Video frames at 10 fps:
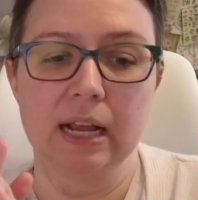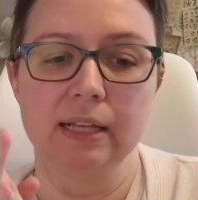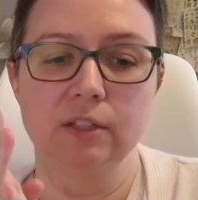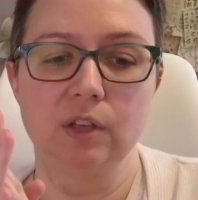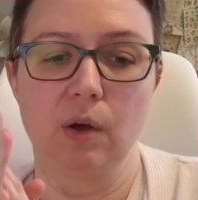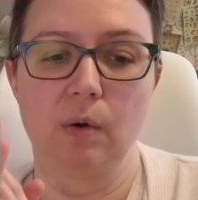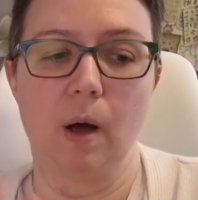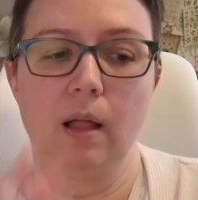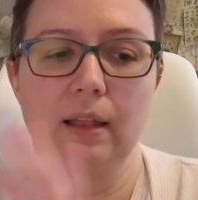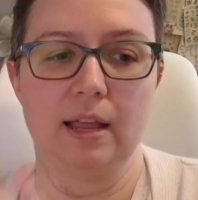So
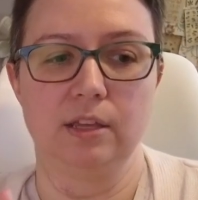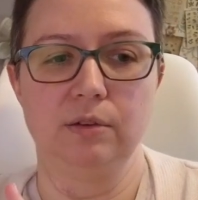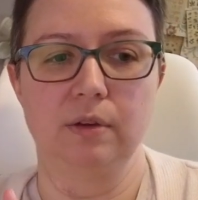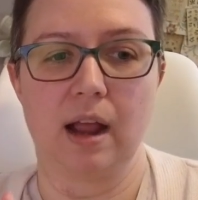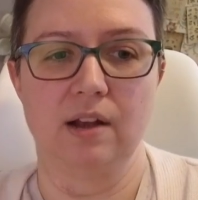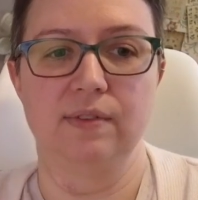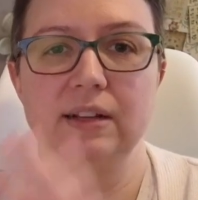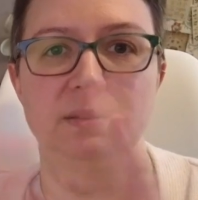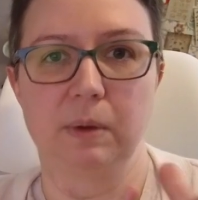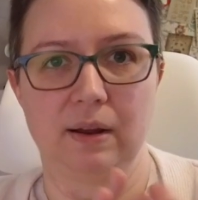I'll let you kind of
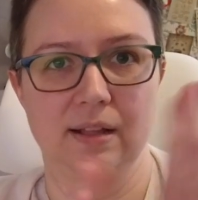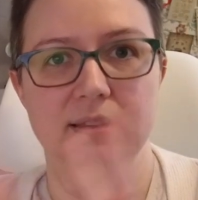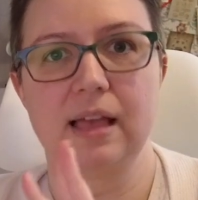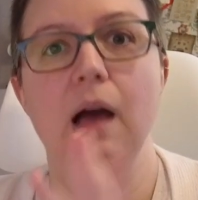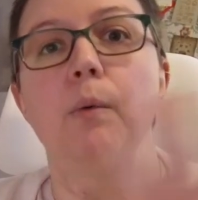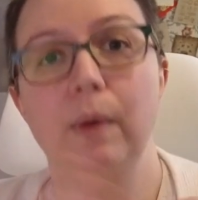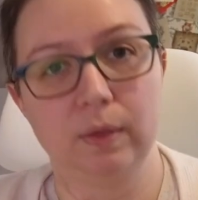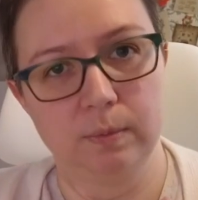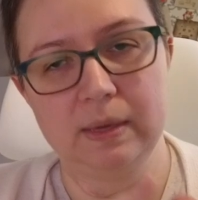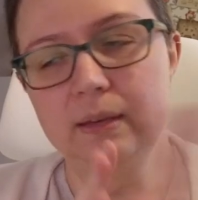experience that
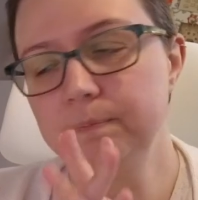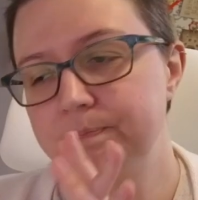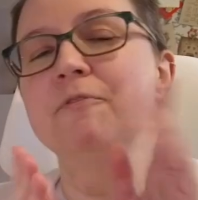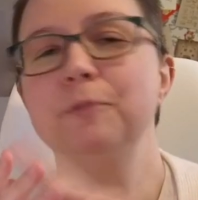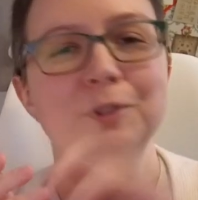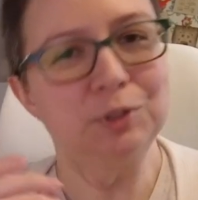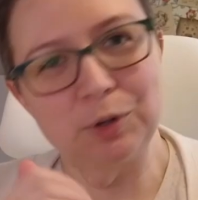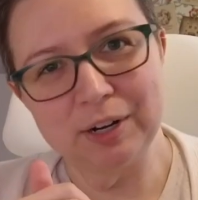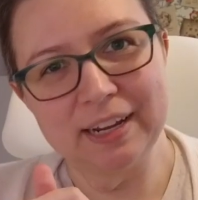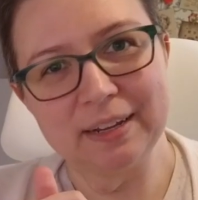with me. Full
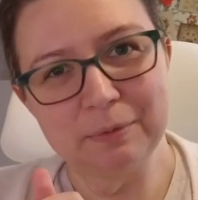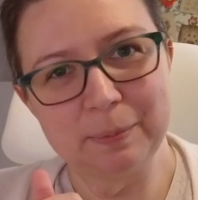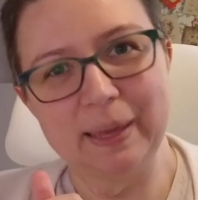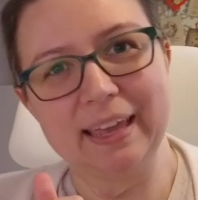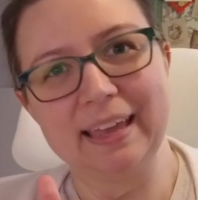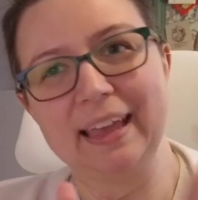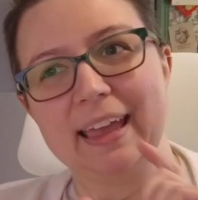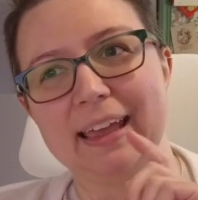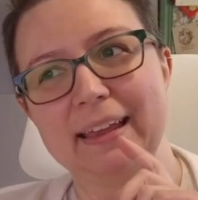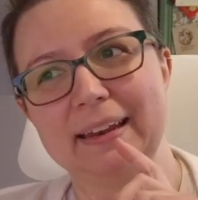story will be
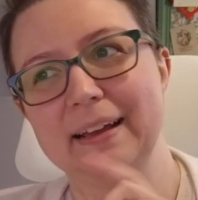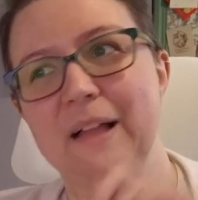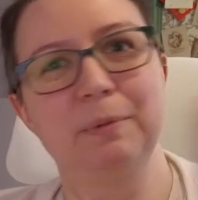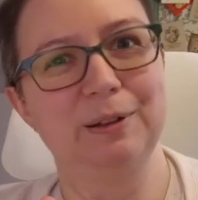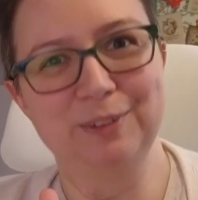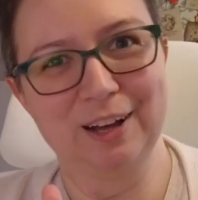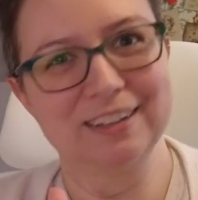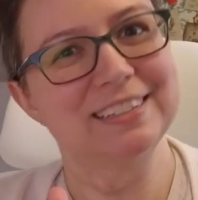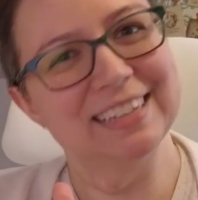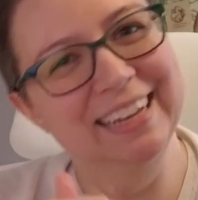in a couple of
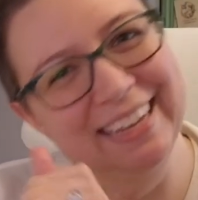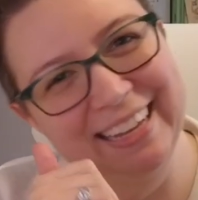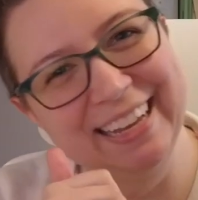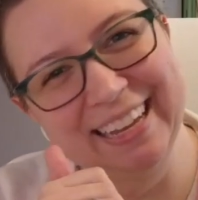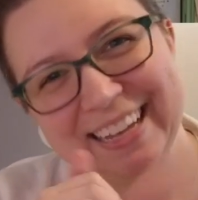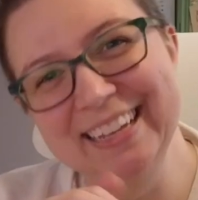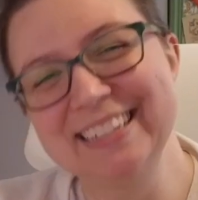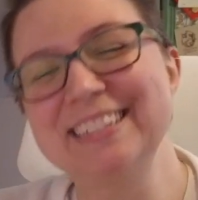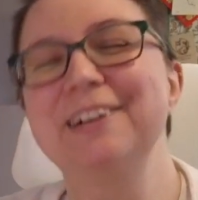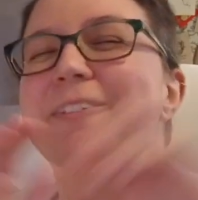vlogs.
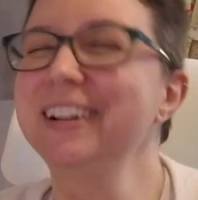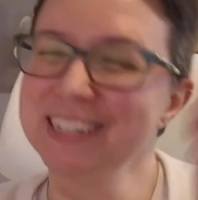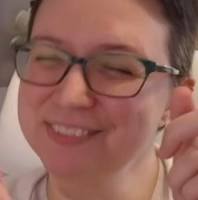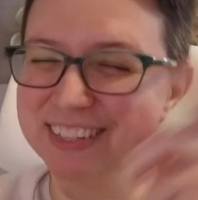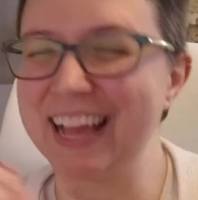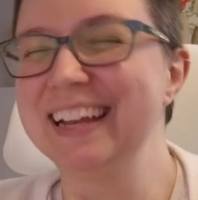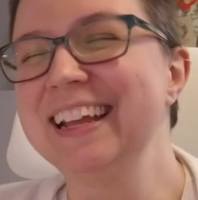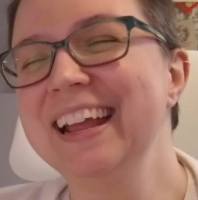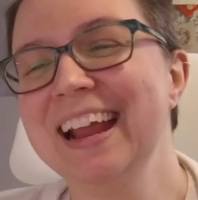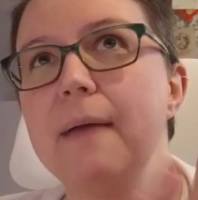So watch out for that.
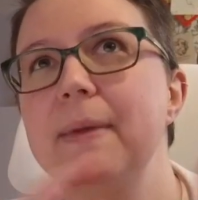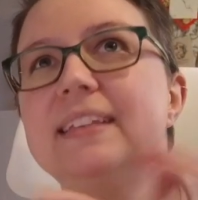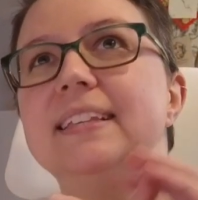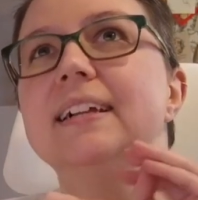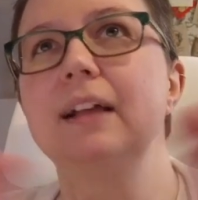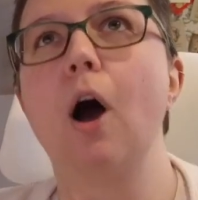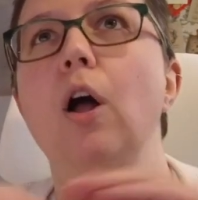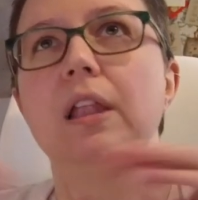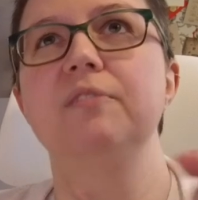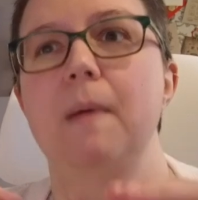Basically,
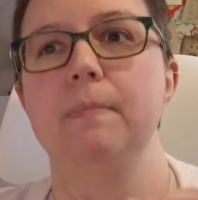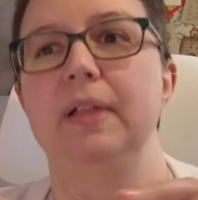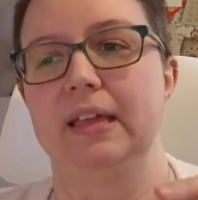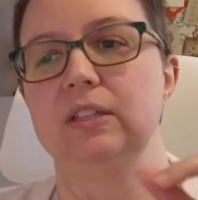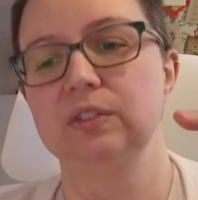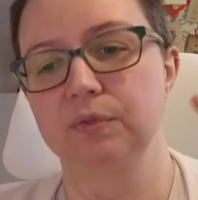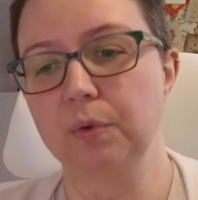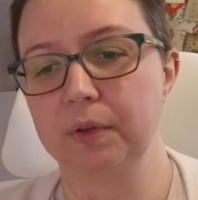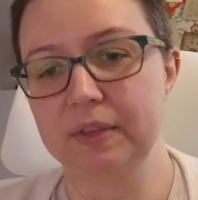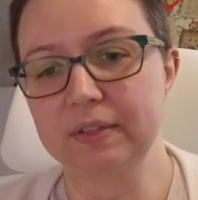all of my plans
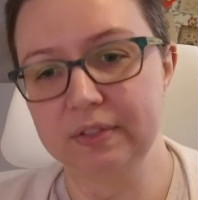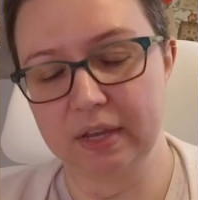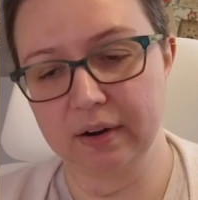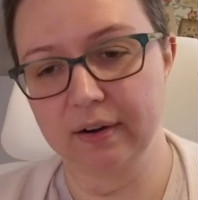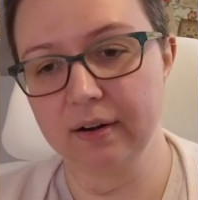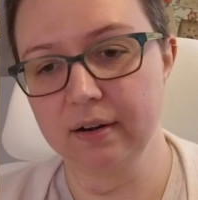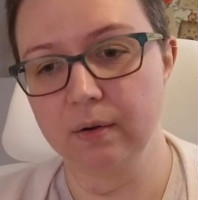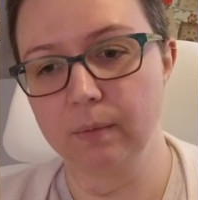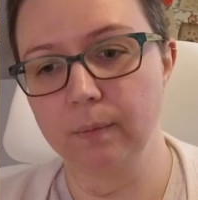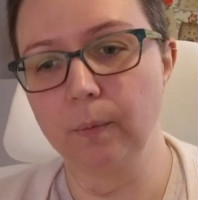for this year
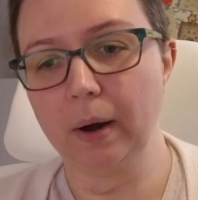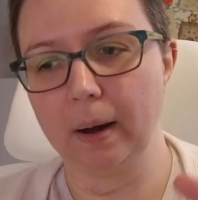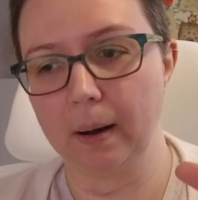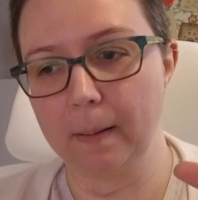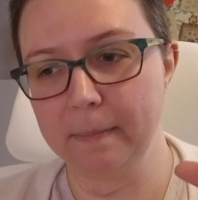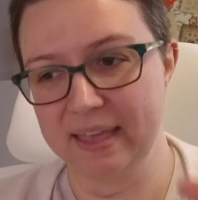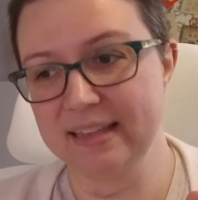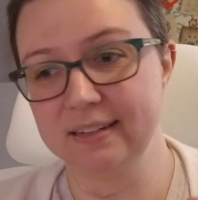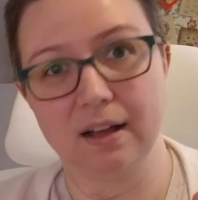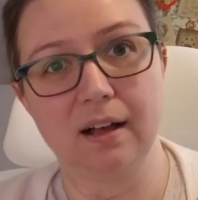were
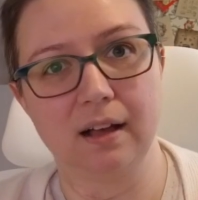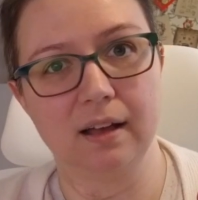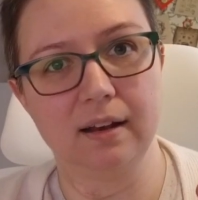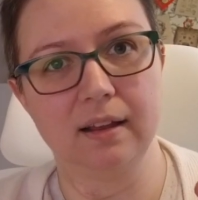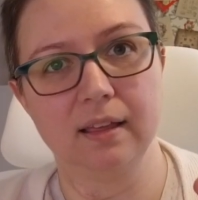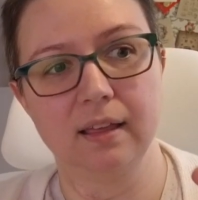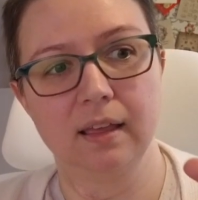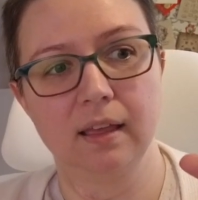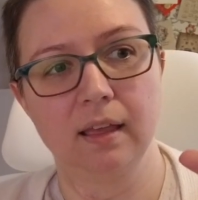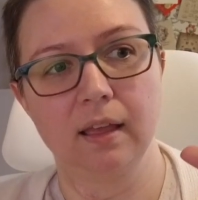pinned on
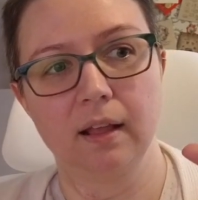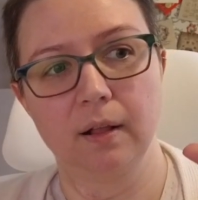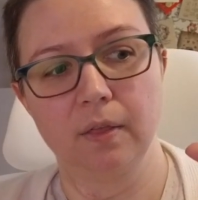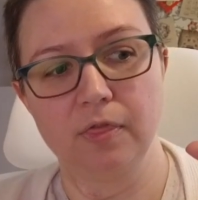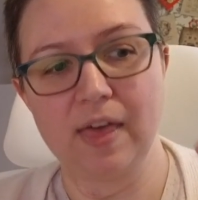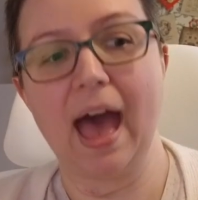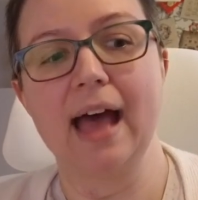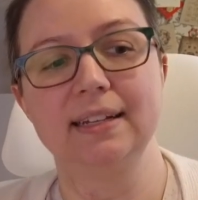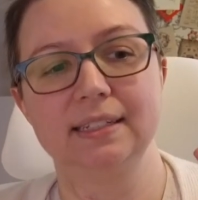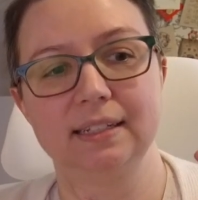
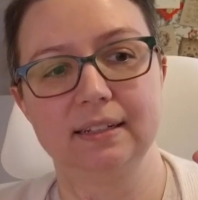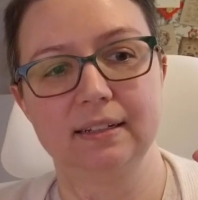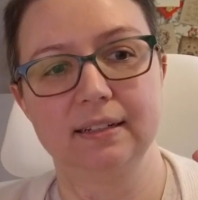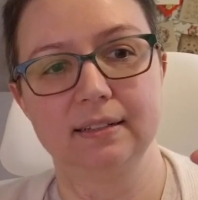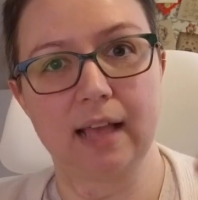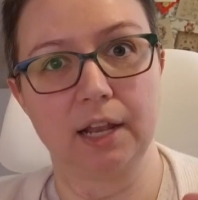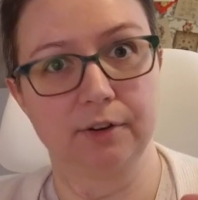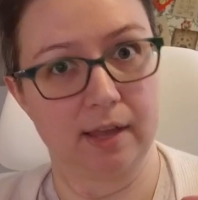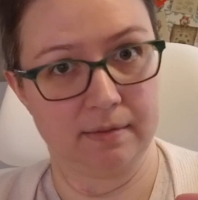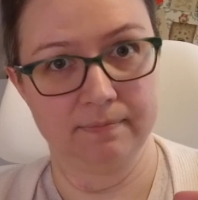that salary.